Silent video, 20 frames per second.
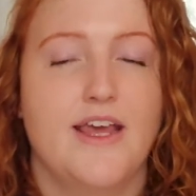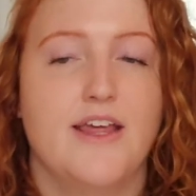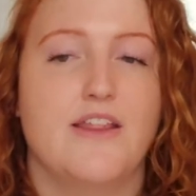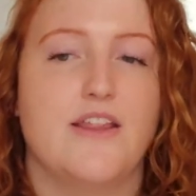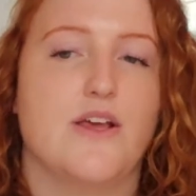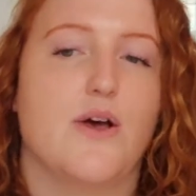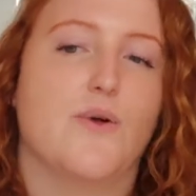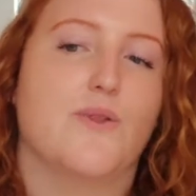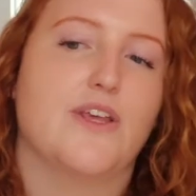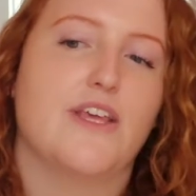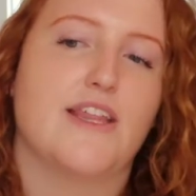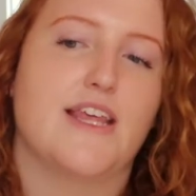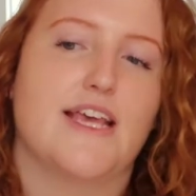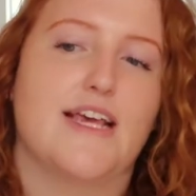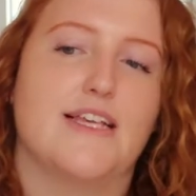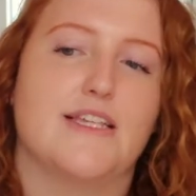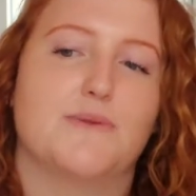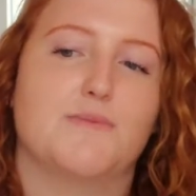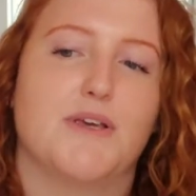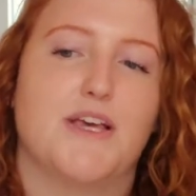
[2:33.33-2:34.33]
The only thing
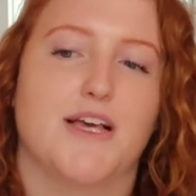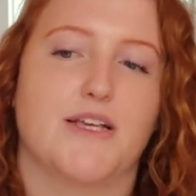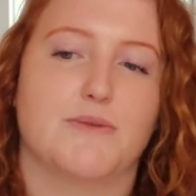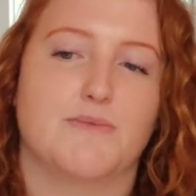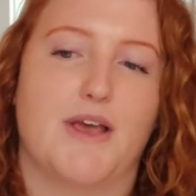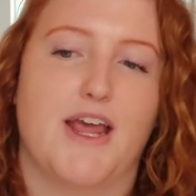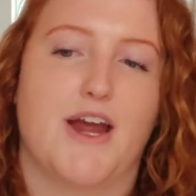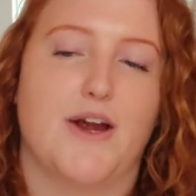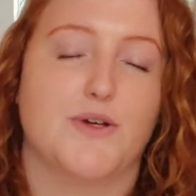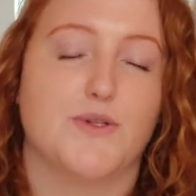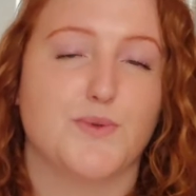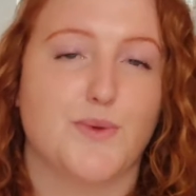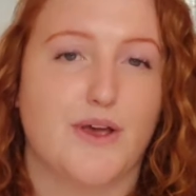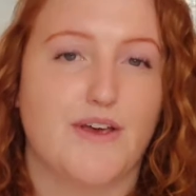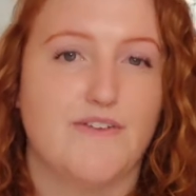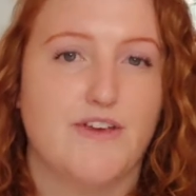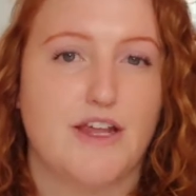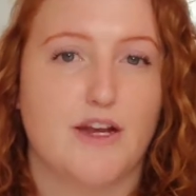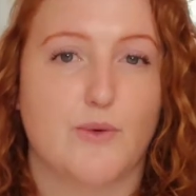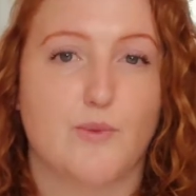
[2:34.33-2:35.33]
is, because my hair is
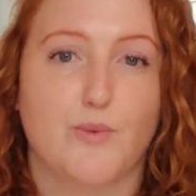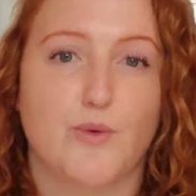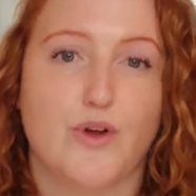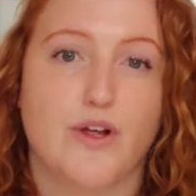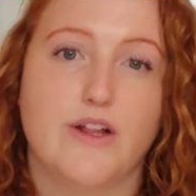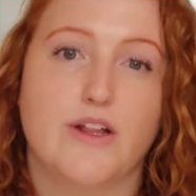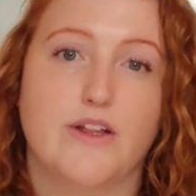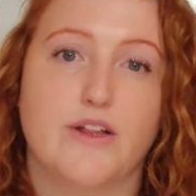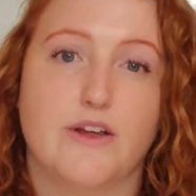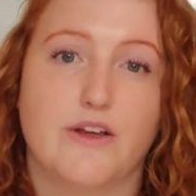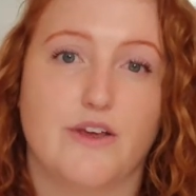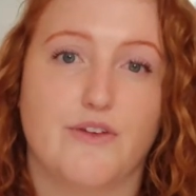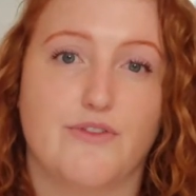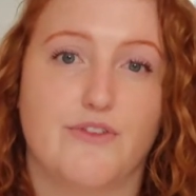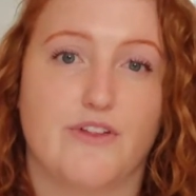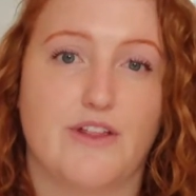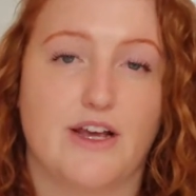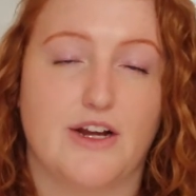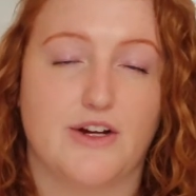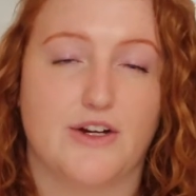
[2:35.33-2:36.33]
wavy and I'm really looking
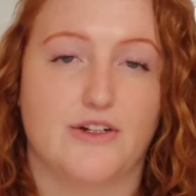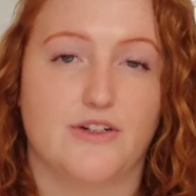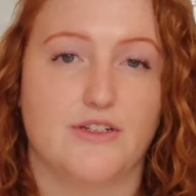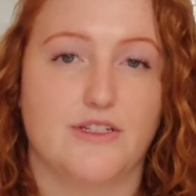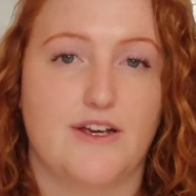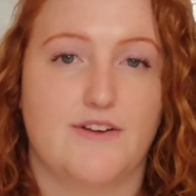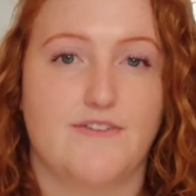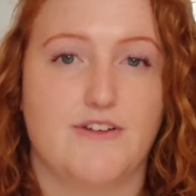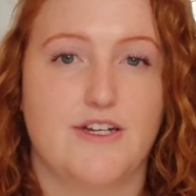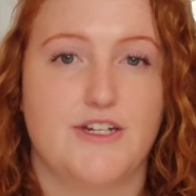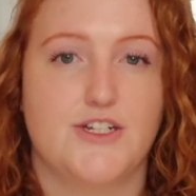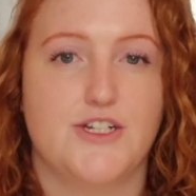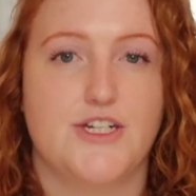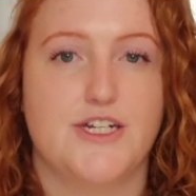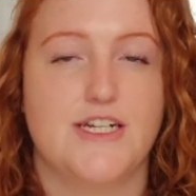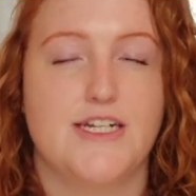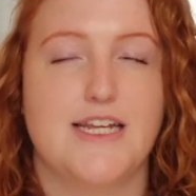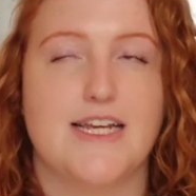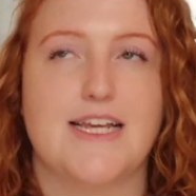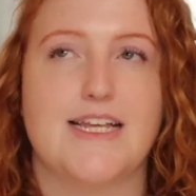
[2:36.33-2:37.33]
for that curl
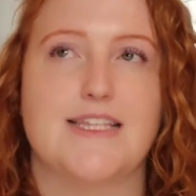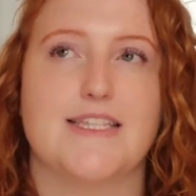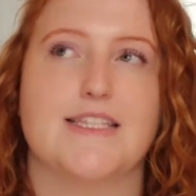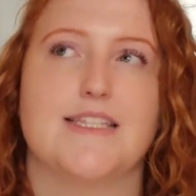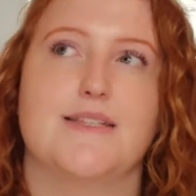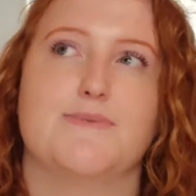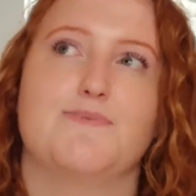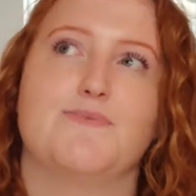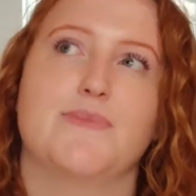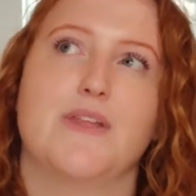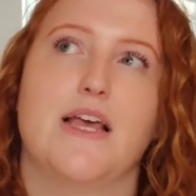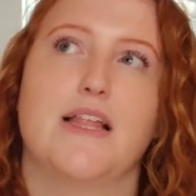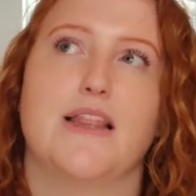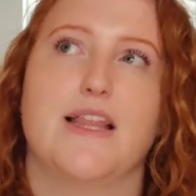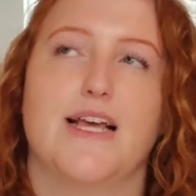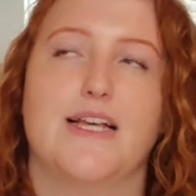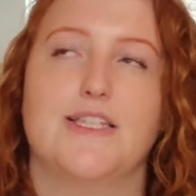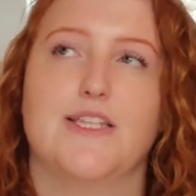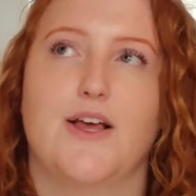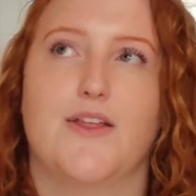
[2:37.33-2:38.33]
definition, it's
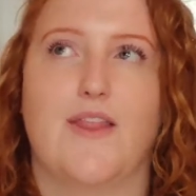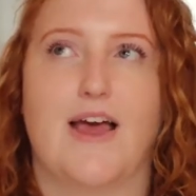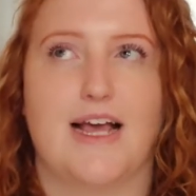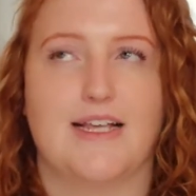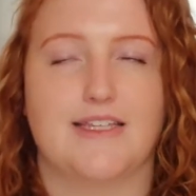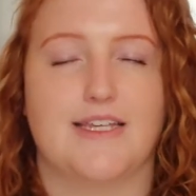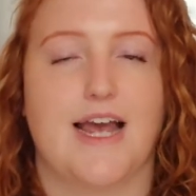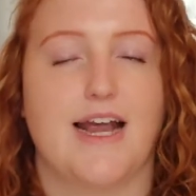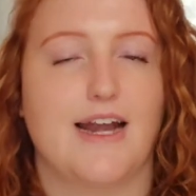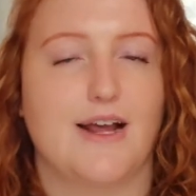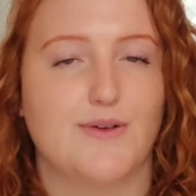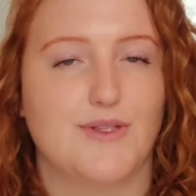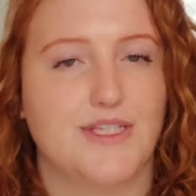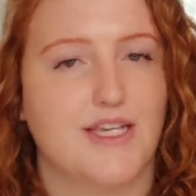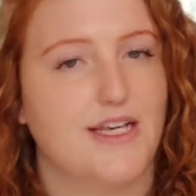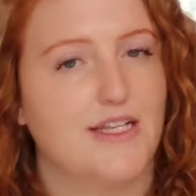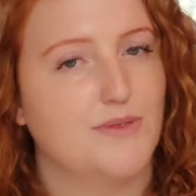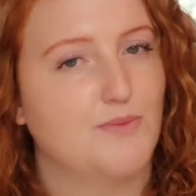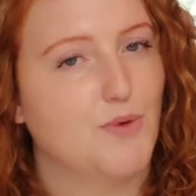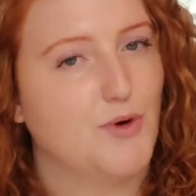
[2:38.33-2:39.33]
less on that side. I would say
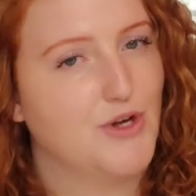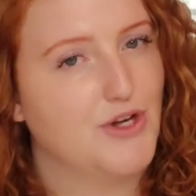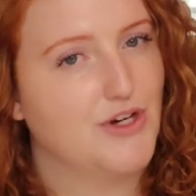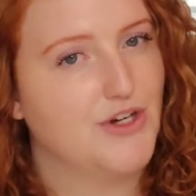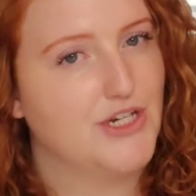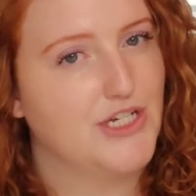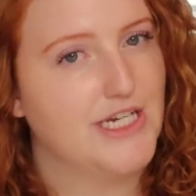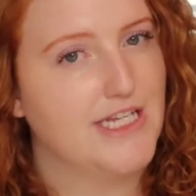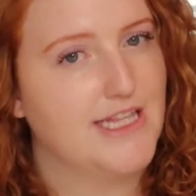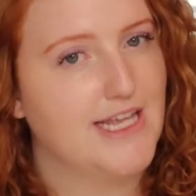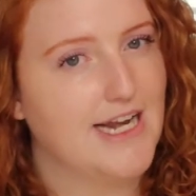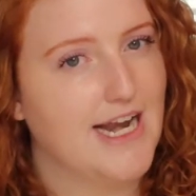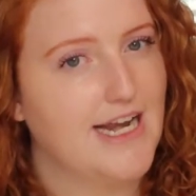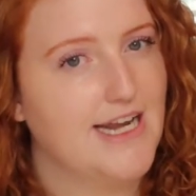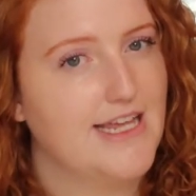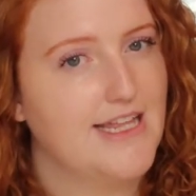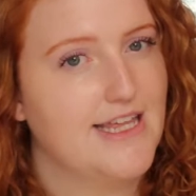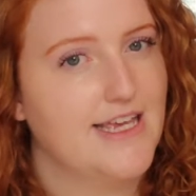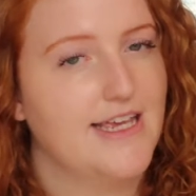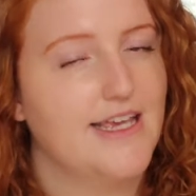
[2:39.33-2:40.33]
it's more nourishing than
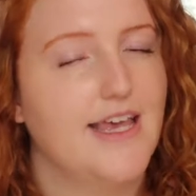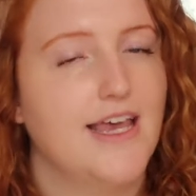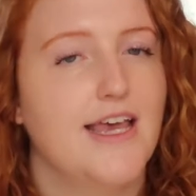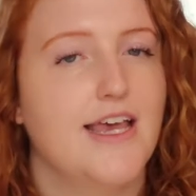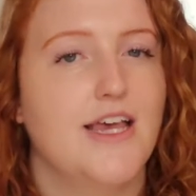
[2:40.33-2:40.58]
anything.